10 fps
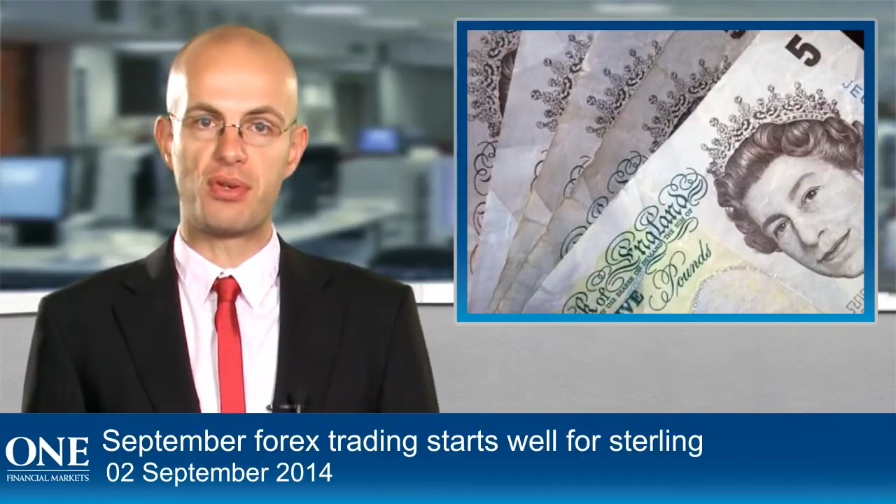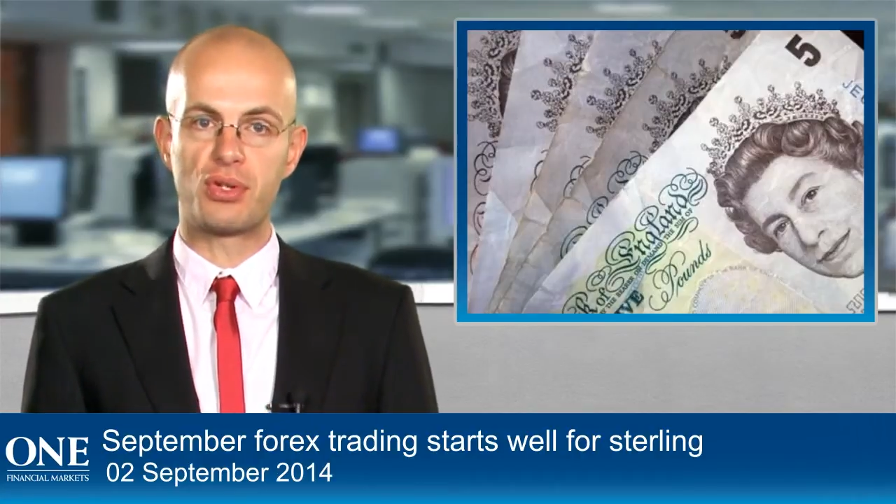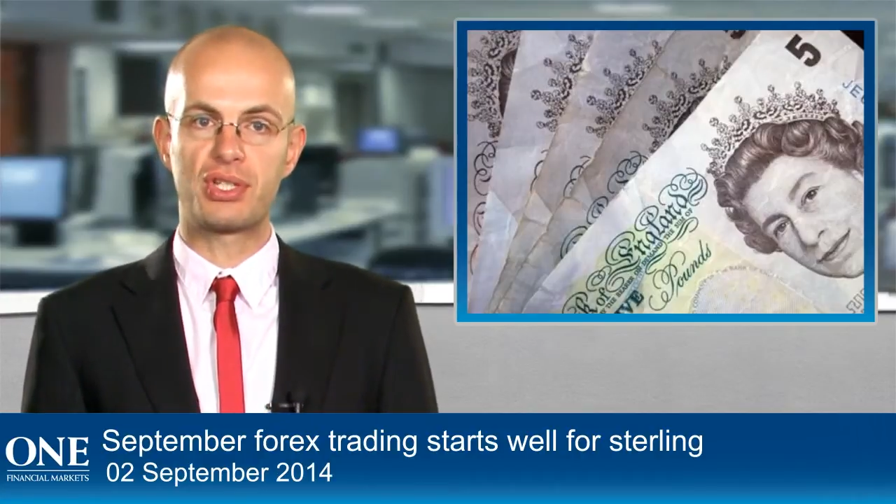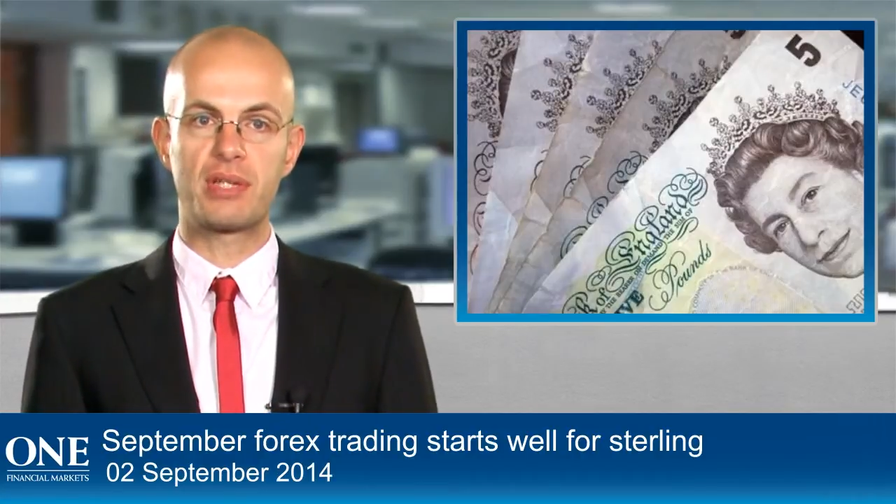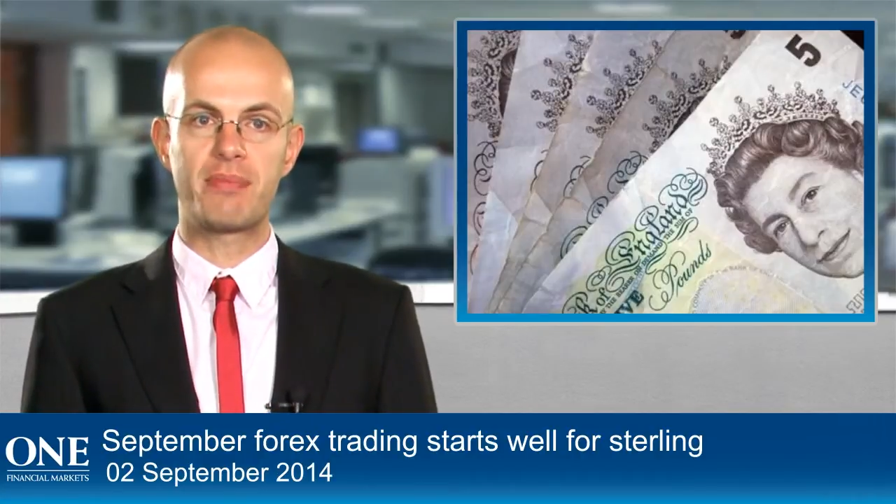
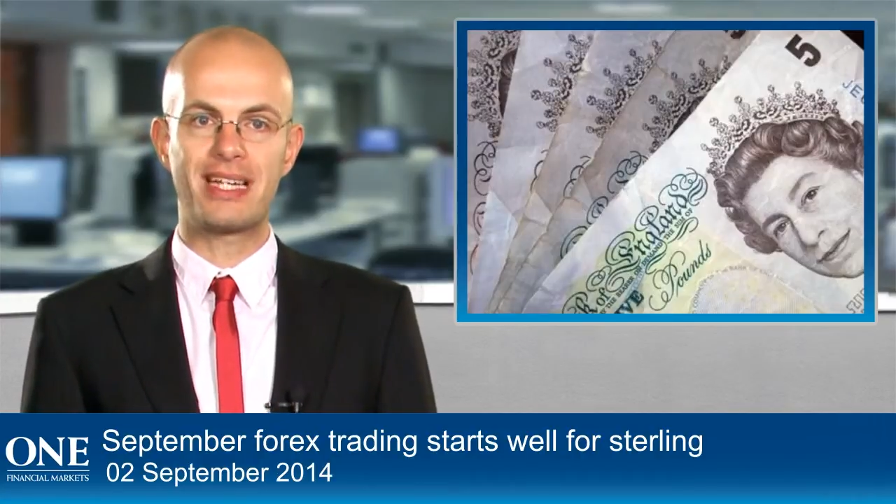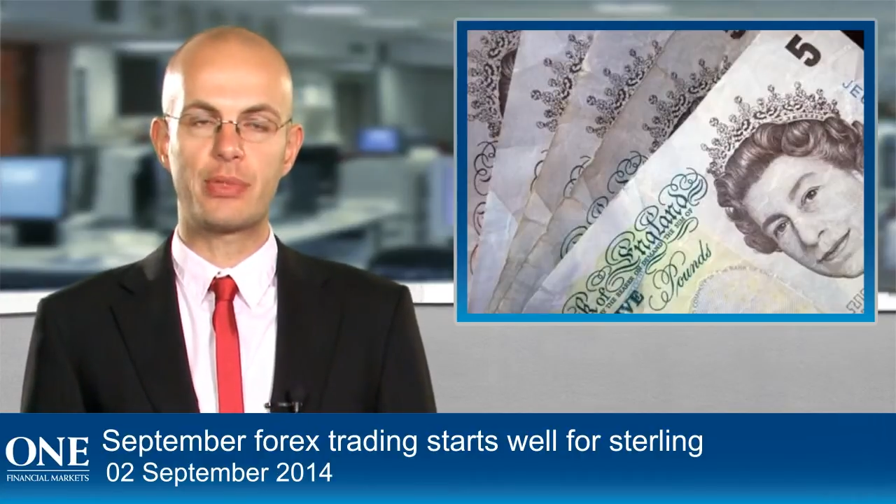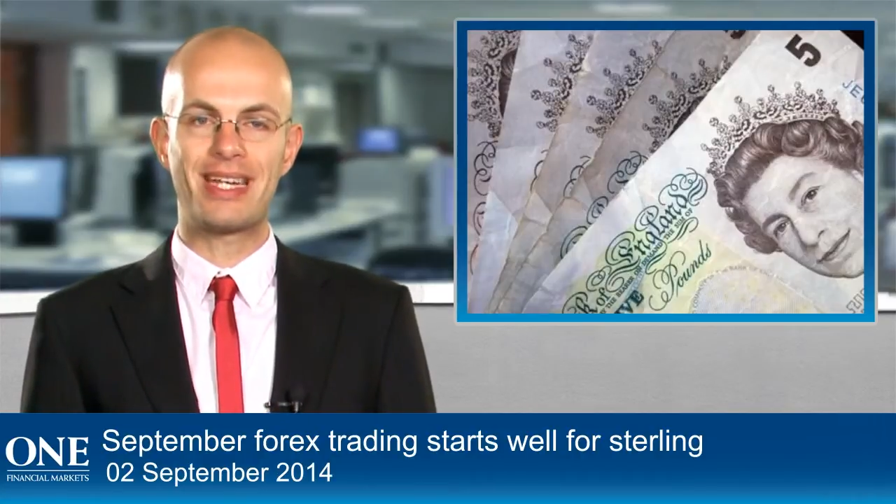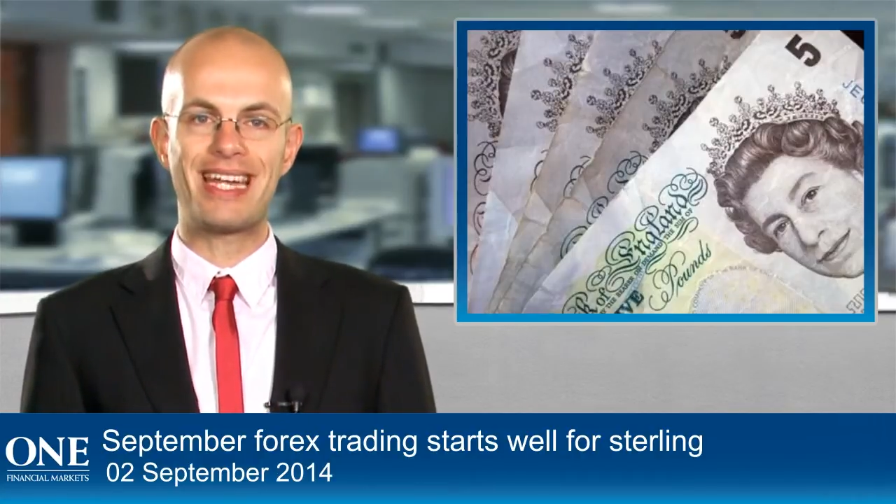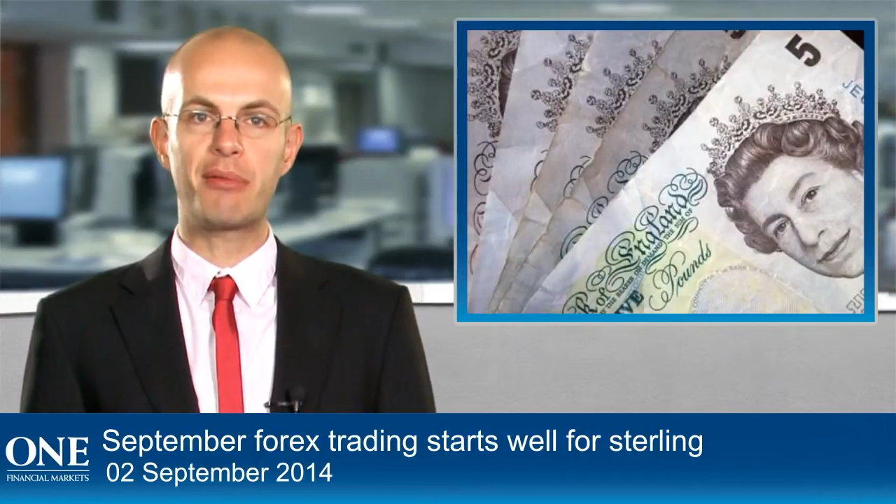August compared to
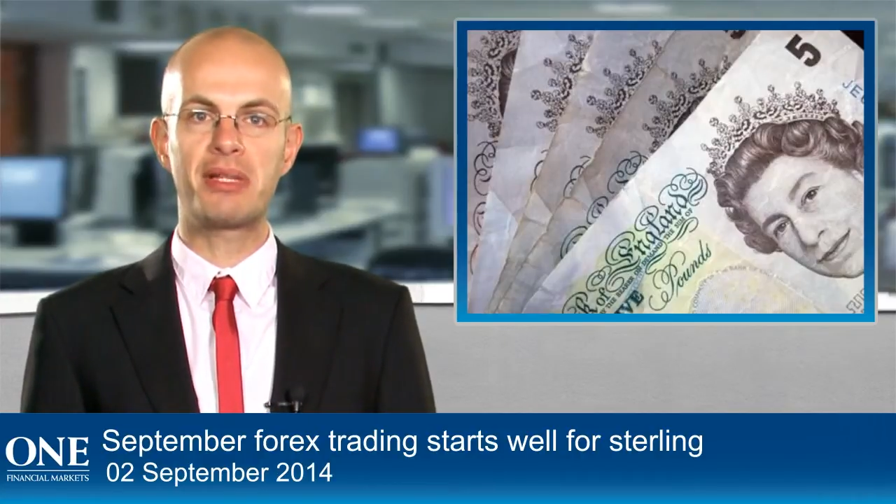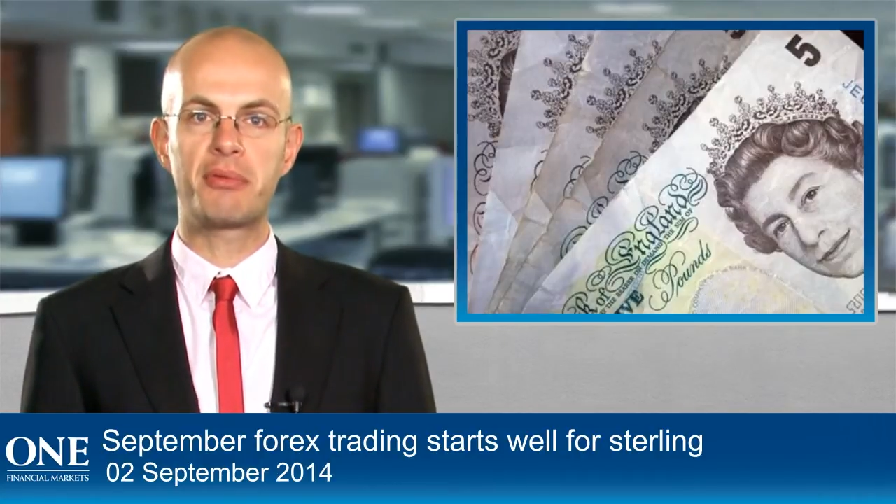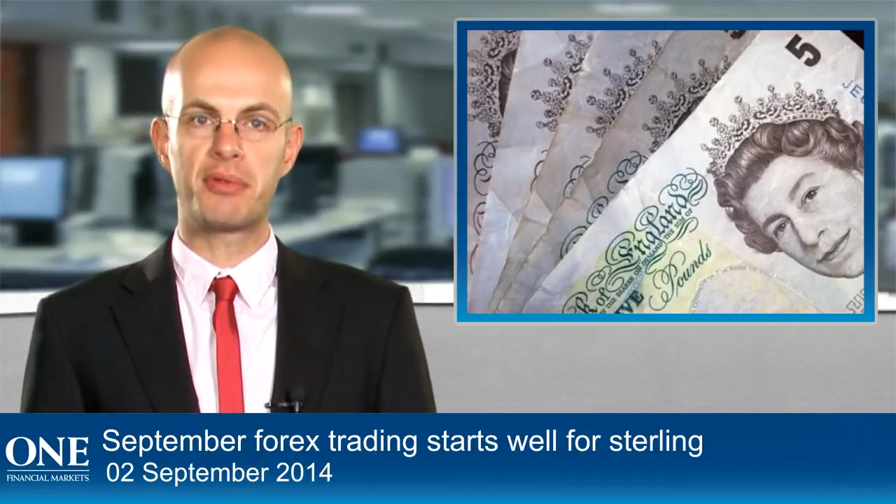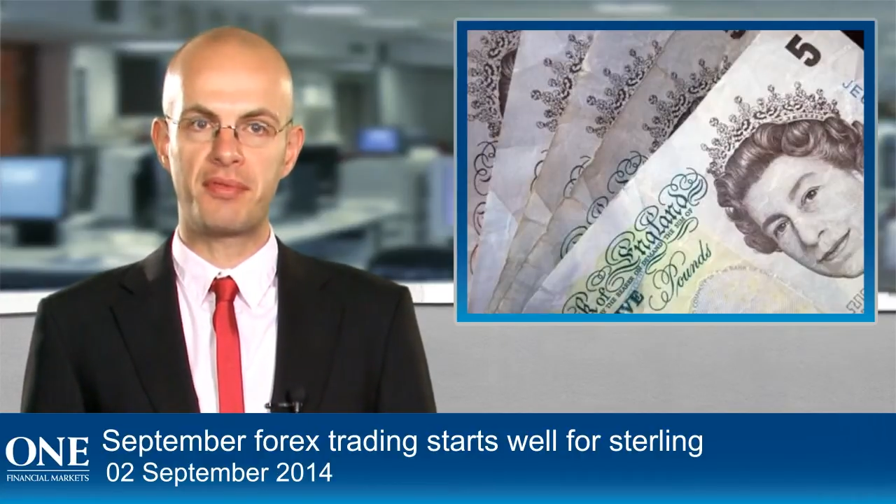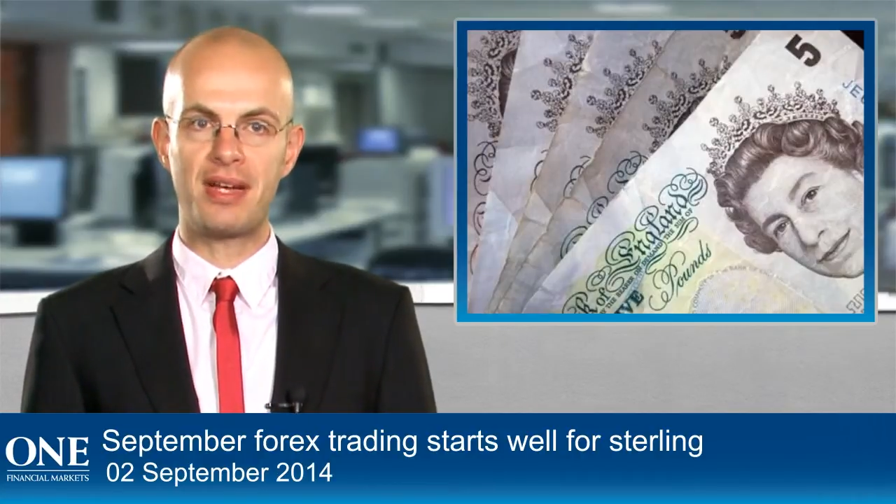a downly
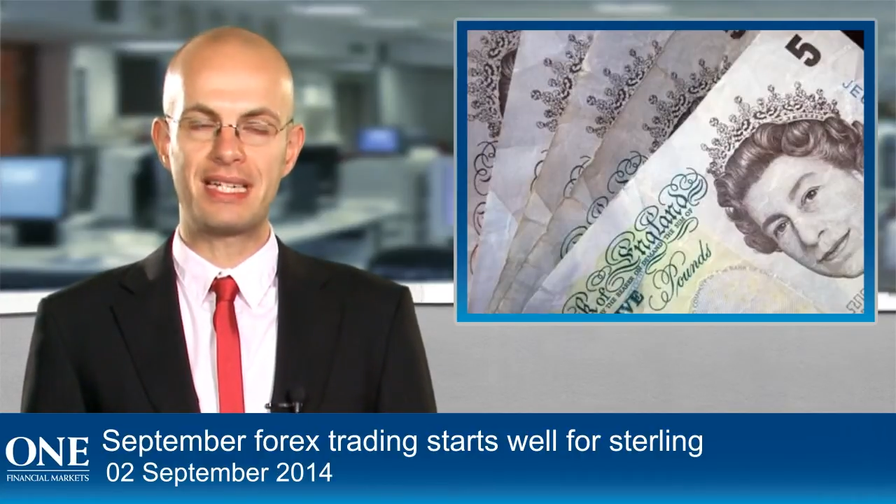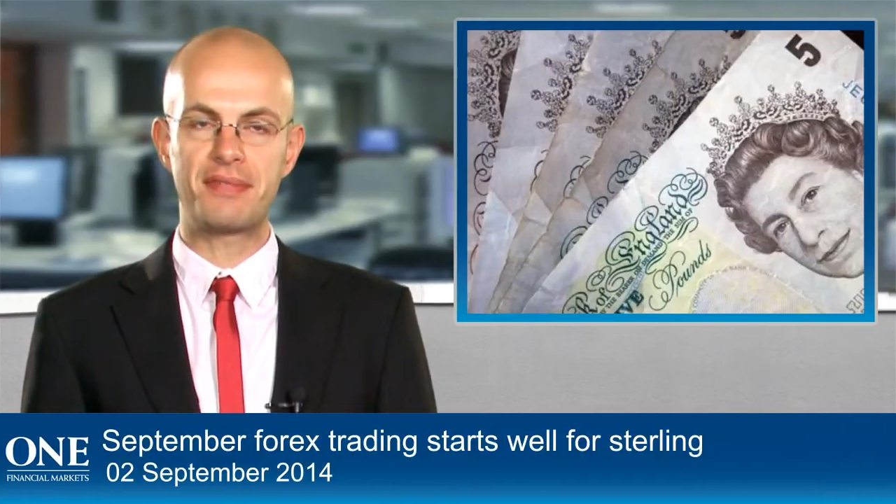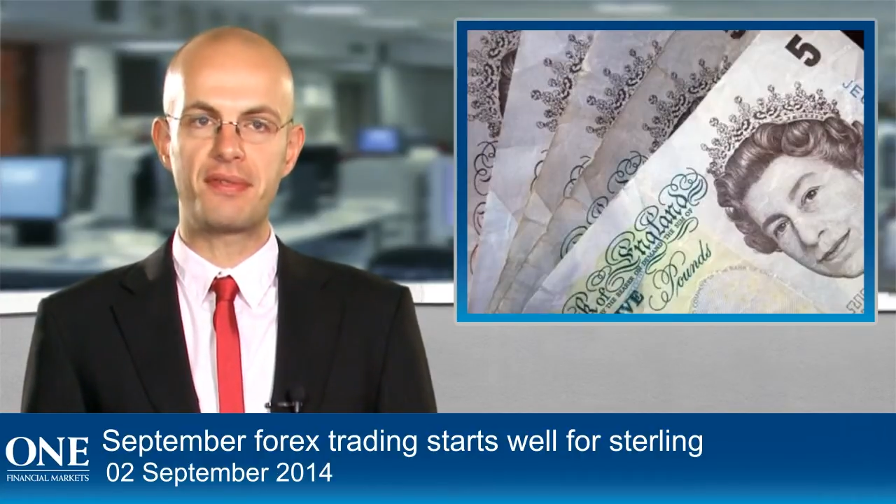revised